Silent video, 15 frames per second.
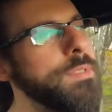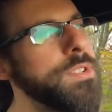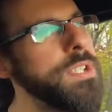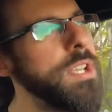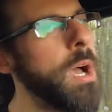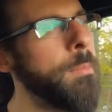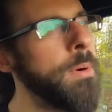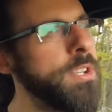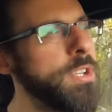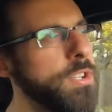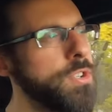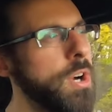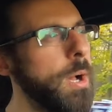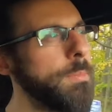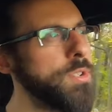see how much it
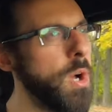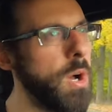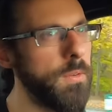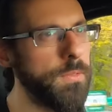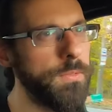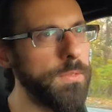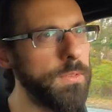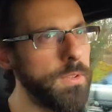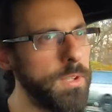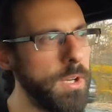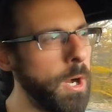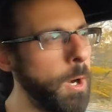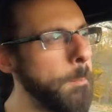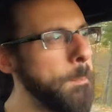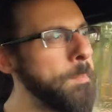drops off, you
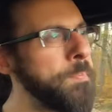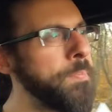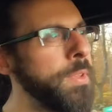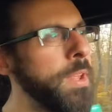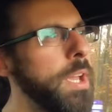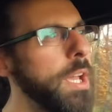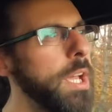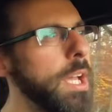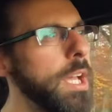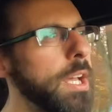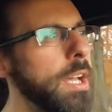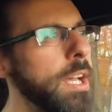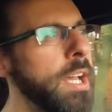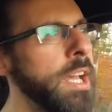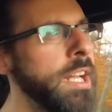know,
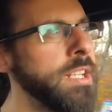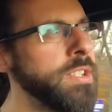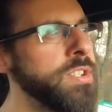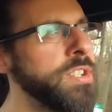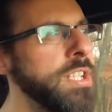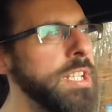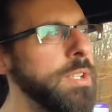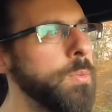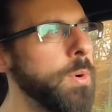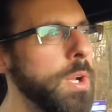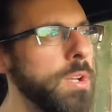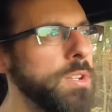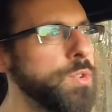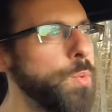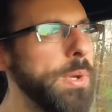and see what
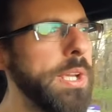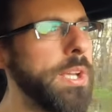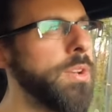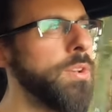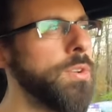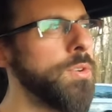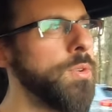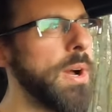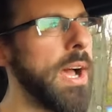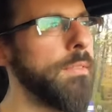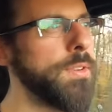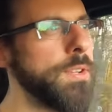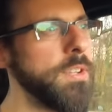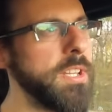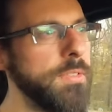else we can do
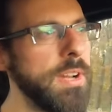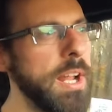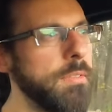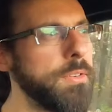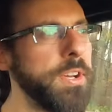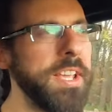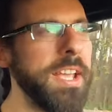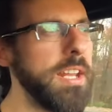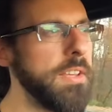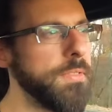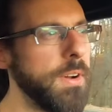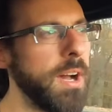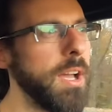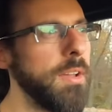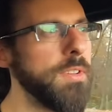even after
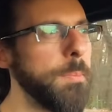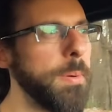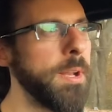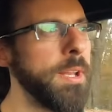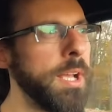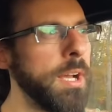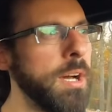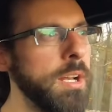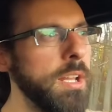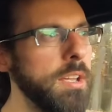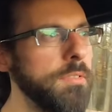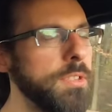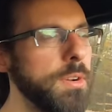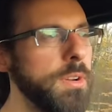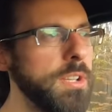E85, depending on
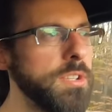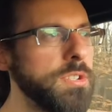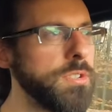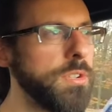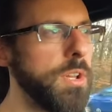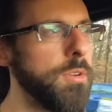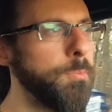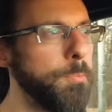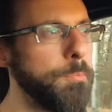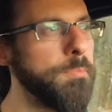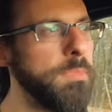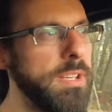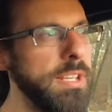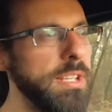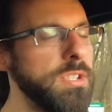if there is still a
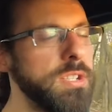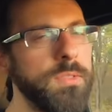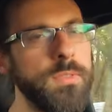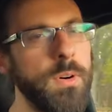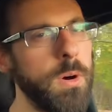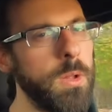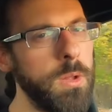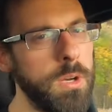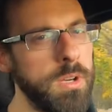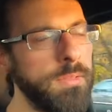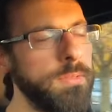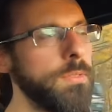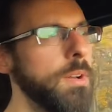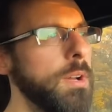decent fall off.